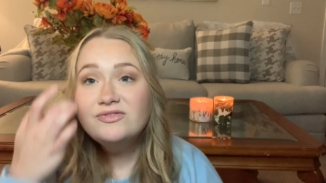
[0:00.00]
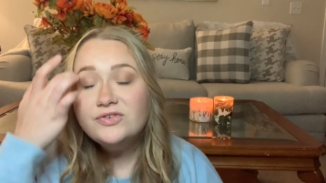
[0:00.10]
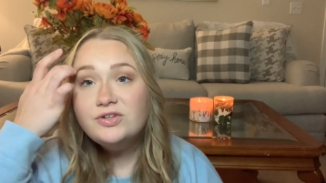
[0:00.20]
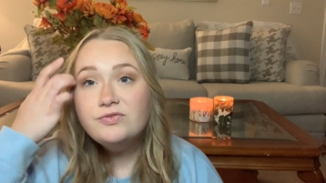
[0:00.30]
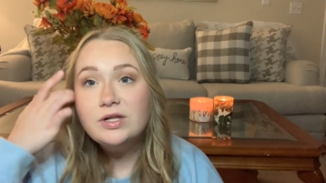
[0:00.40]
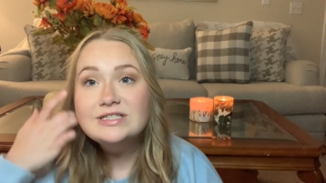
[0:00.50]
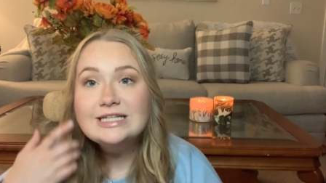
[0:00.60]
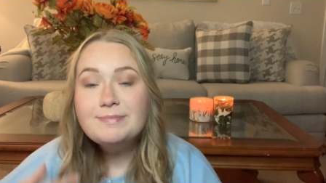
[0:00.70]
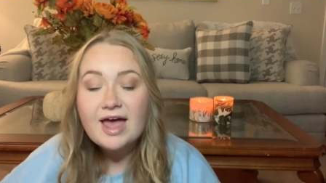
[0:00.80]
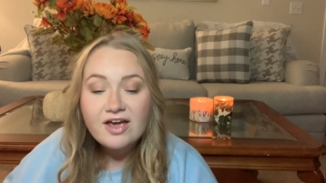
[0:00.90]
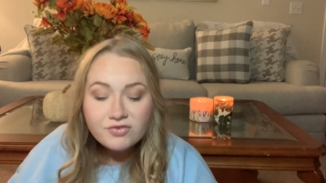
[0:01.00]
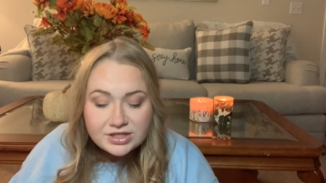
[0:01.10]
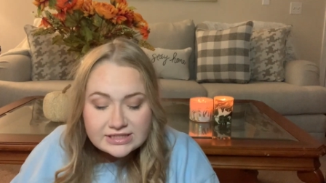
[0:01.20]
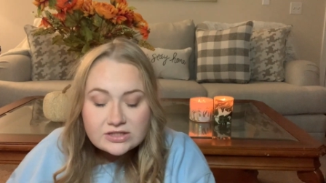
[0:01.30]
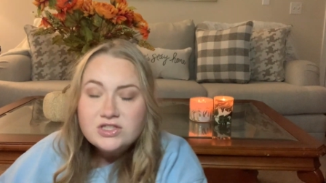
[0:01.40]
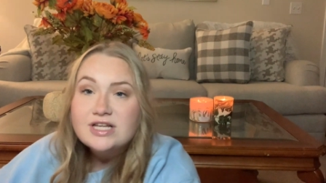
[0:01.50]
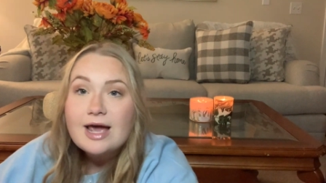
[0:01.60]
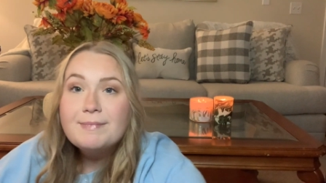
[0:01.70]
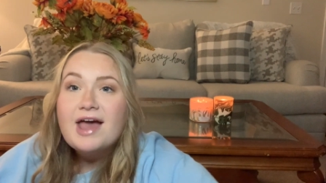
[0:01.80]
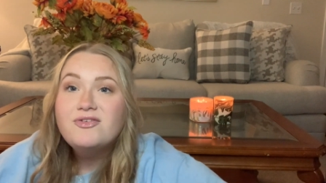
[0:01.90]
but fall asleep every single
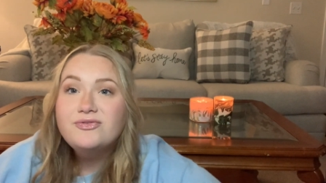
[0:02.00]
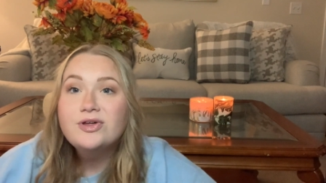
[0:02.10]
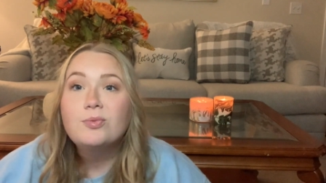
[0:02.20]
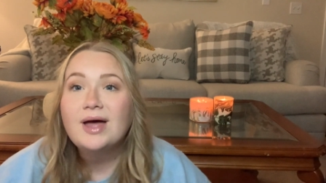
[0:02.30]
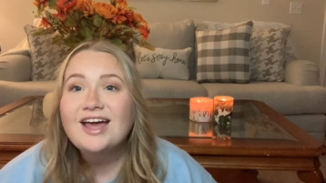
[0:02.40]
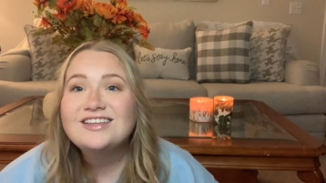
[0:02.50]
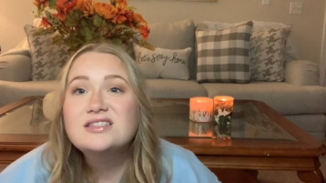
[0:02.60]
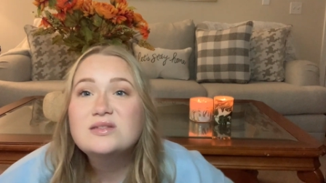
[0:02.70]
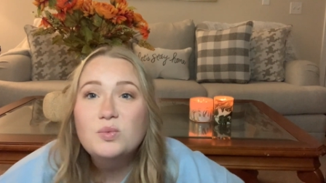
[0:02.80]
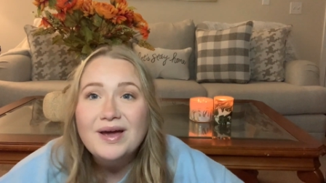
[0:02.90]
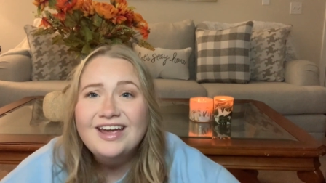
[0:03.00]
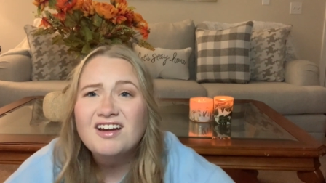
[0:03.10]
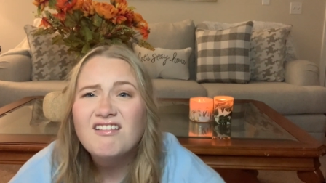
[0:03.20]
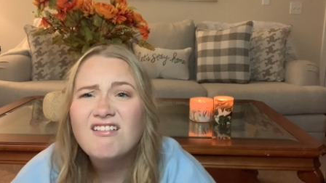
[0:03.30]
time I film, I swear.